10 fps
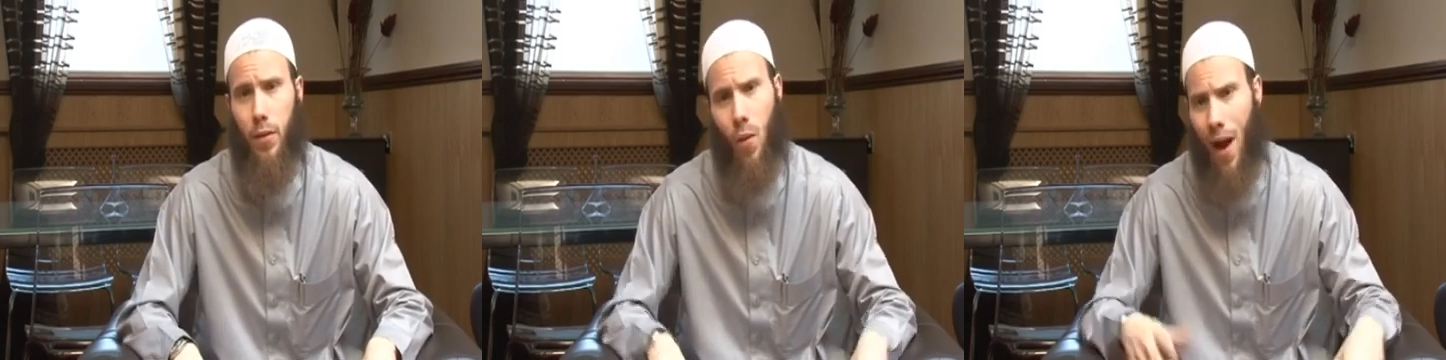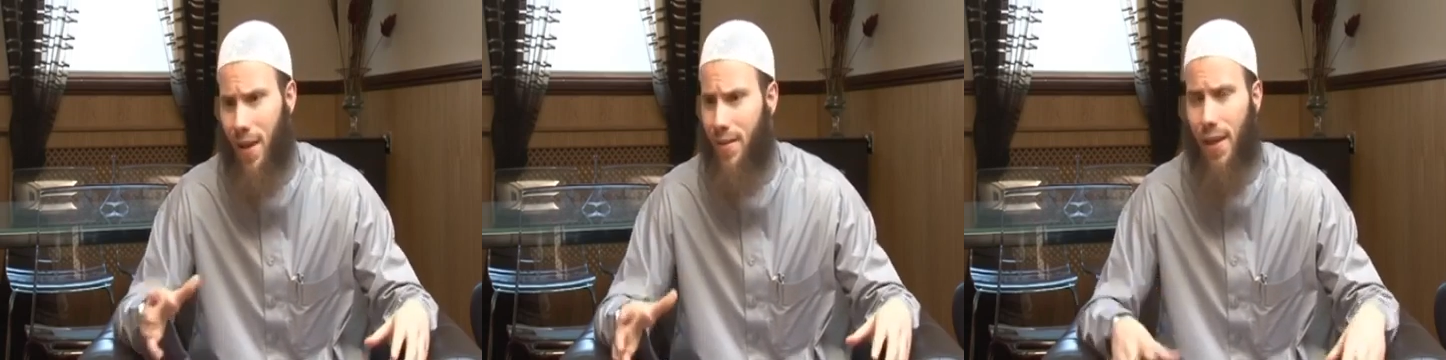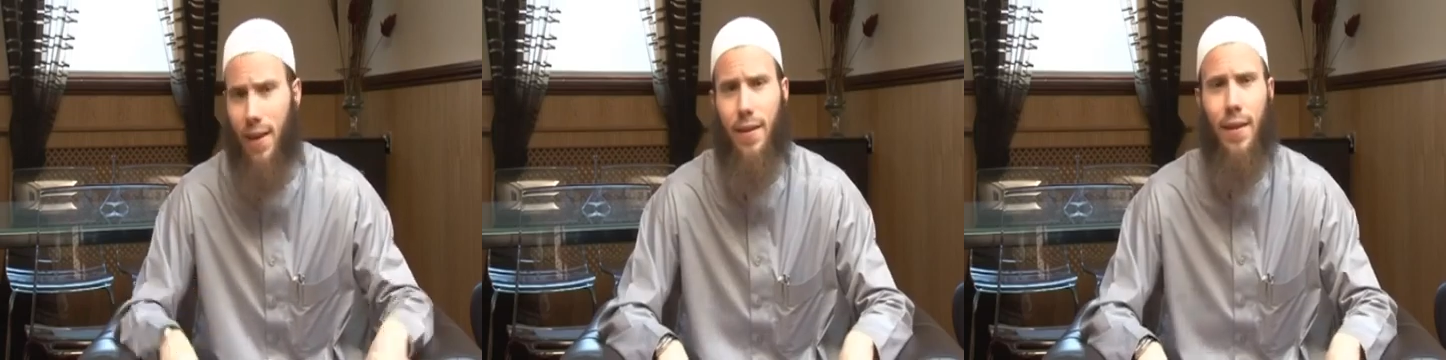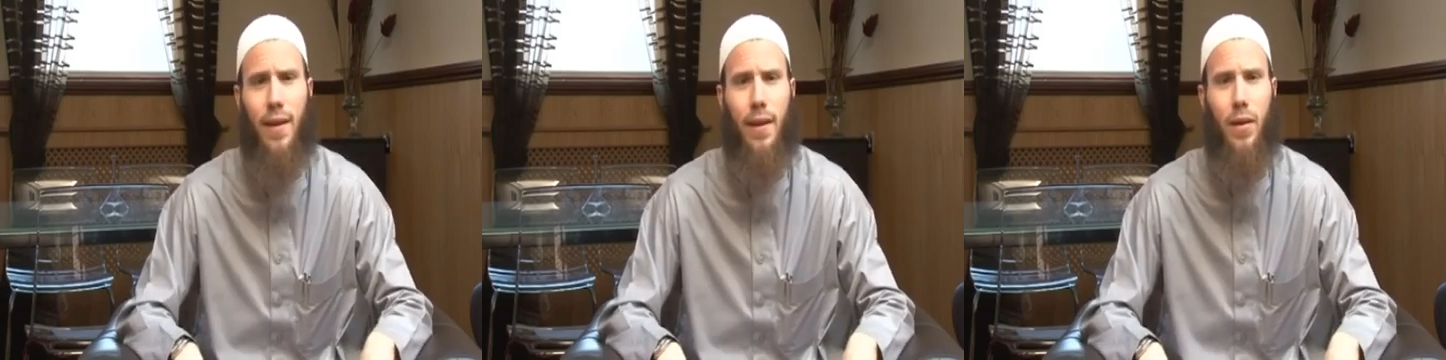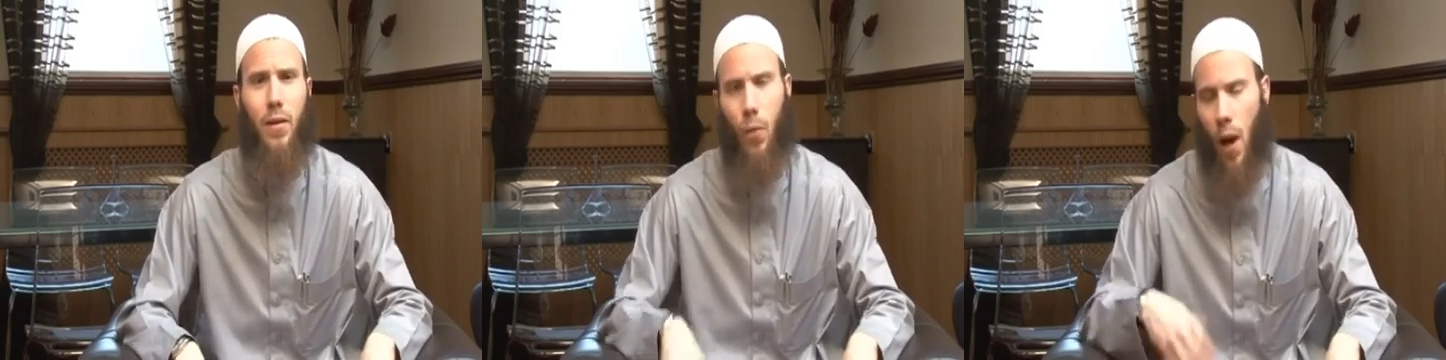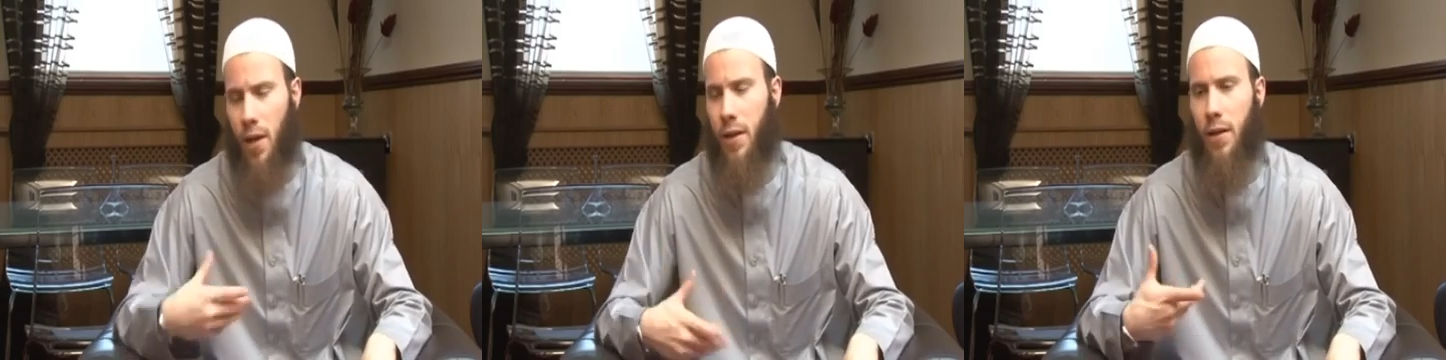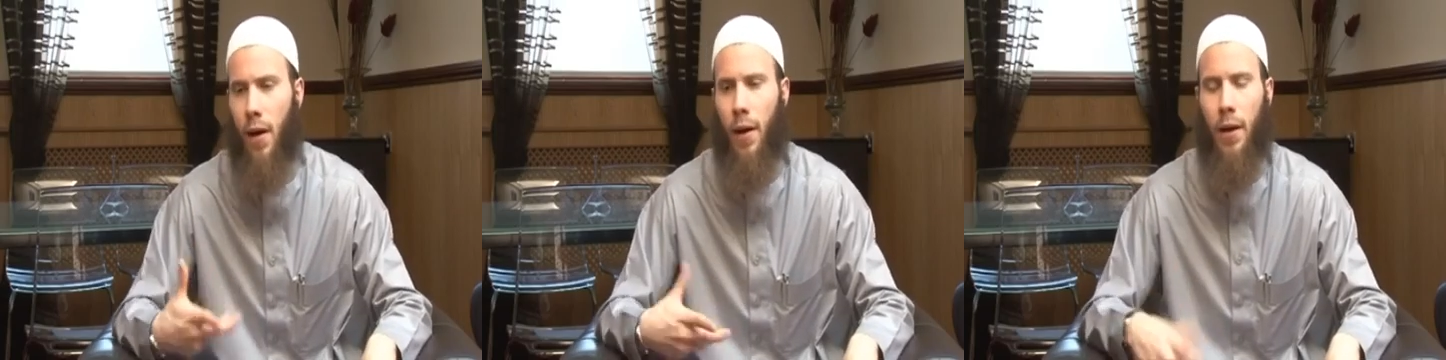Why is anything here? Why
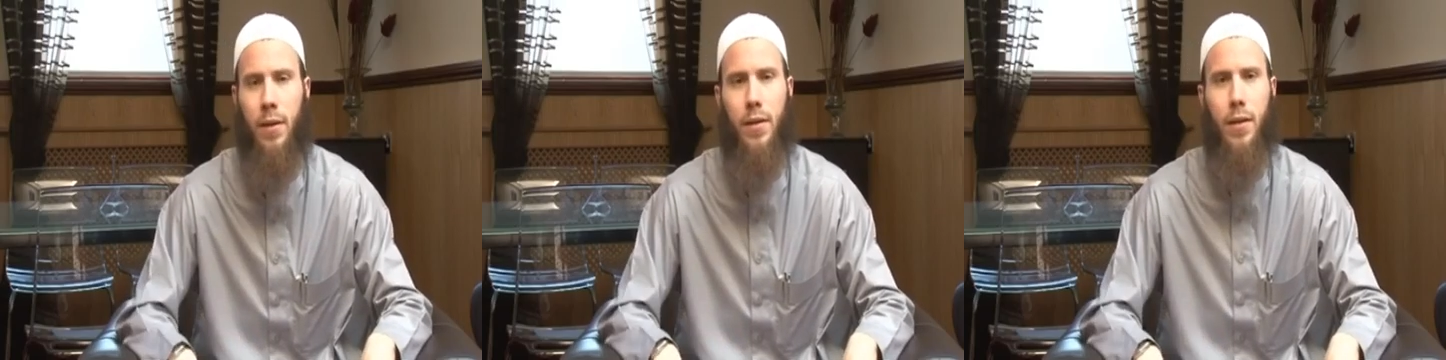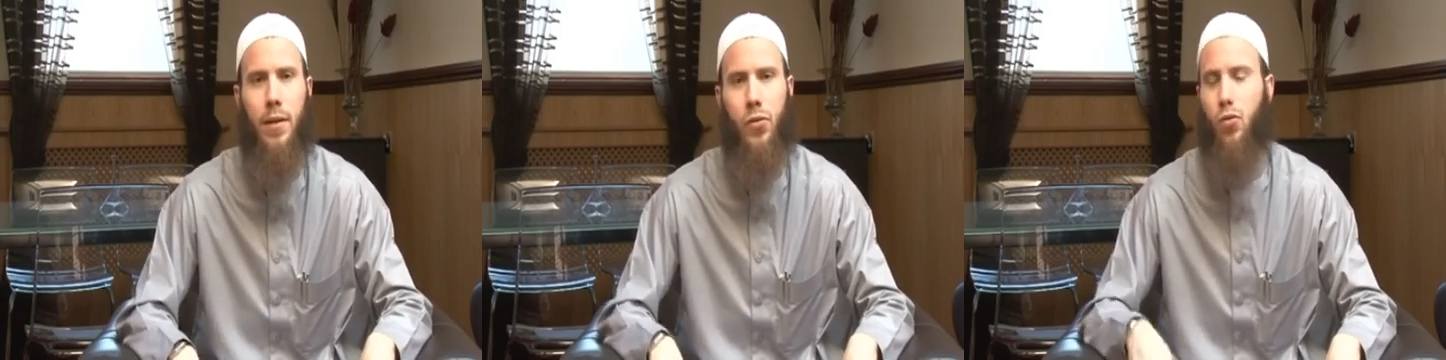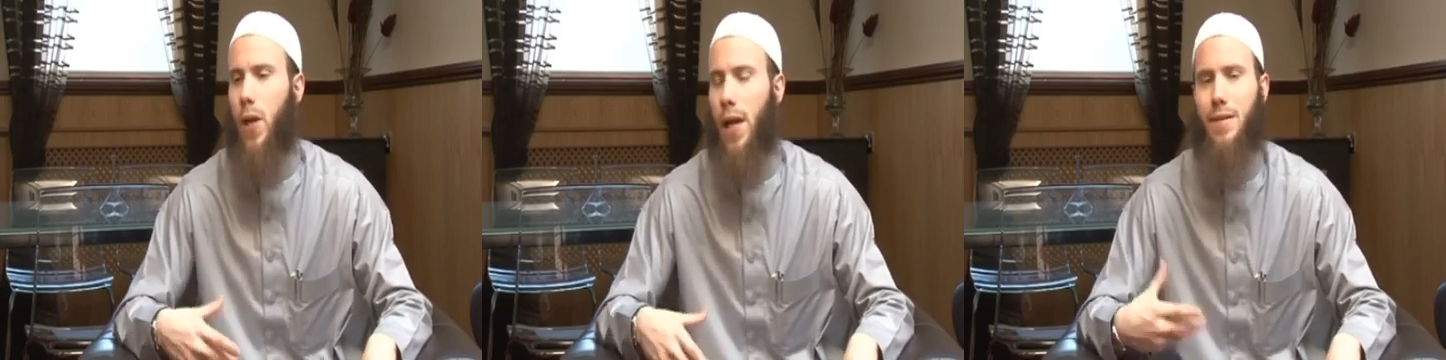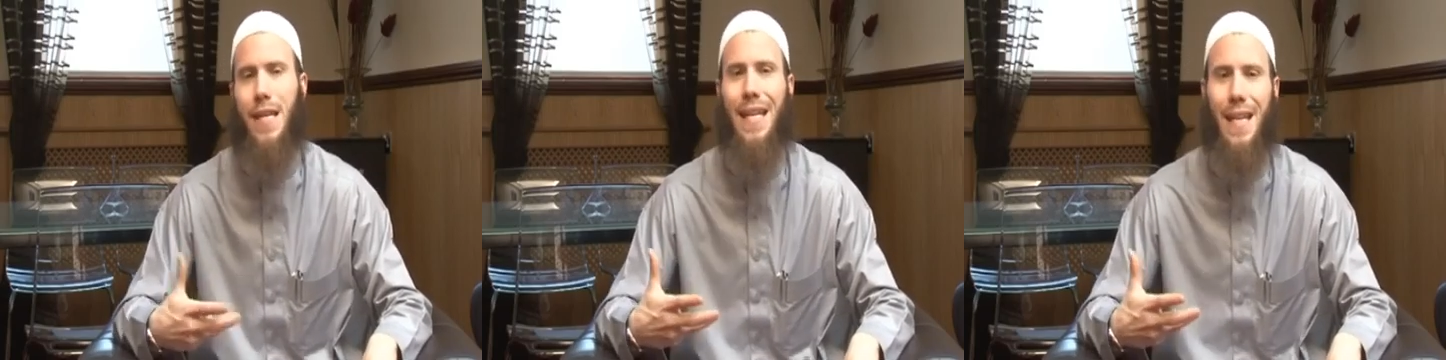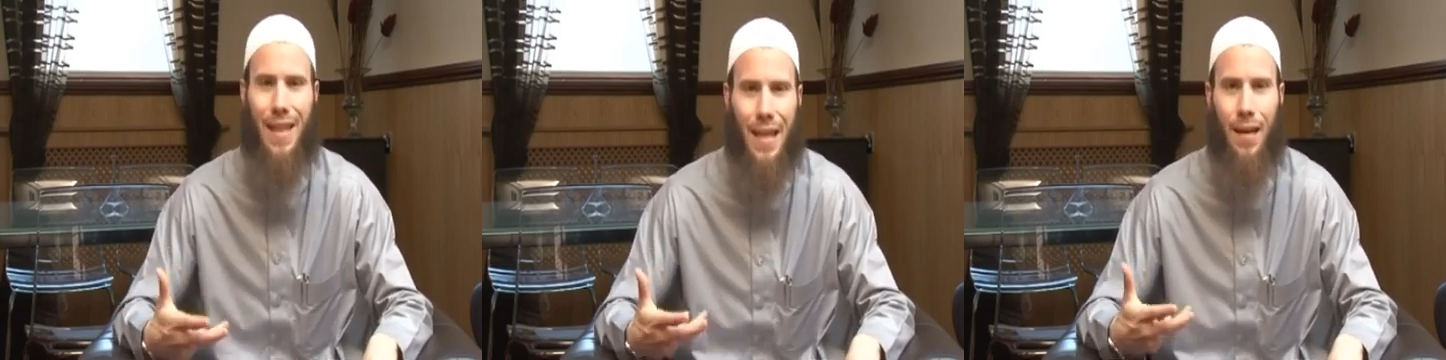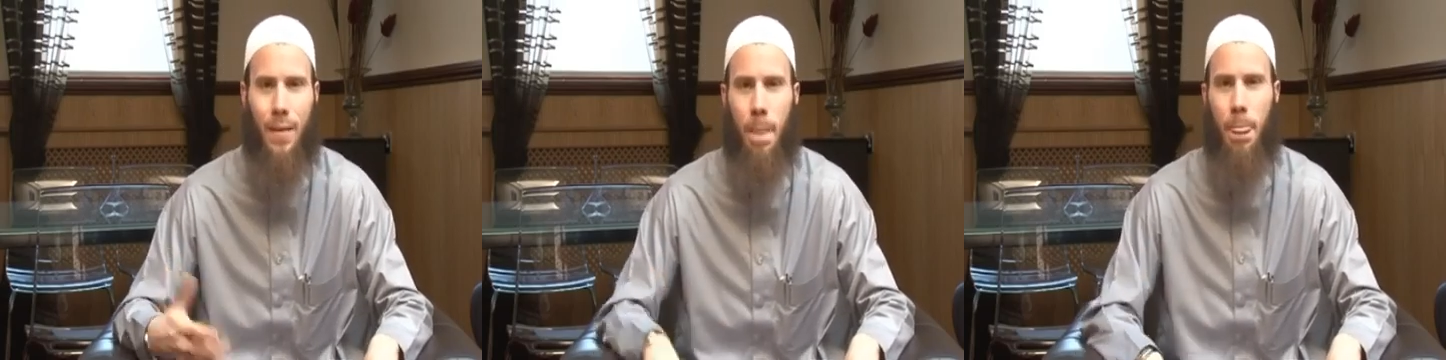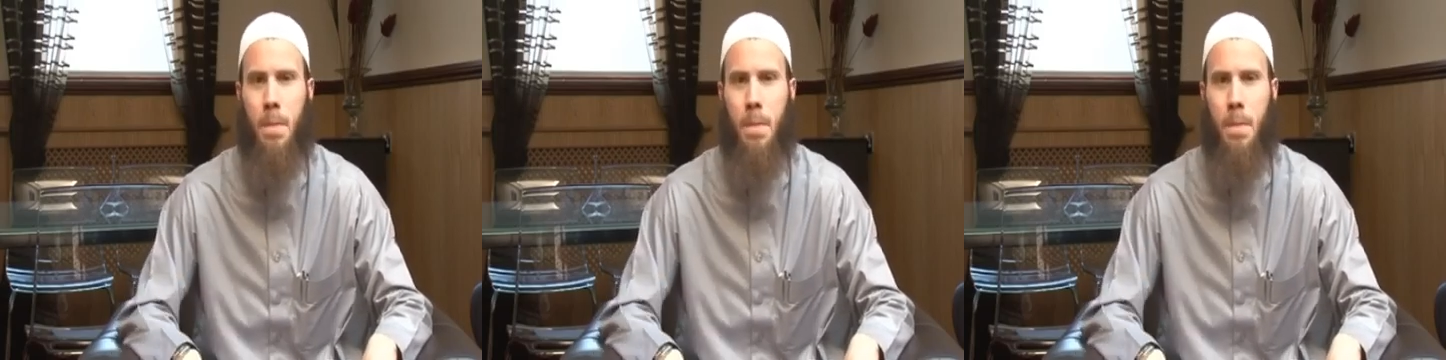did God create anything?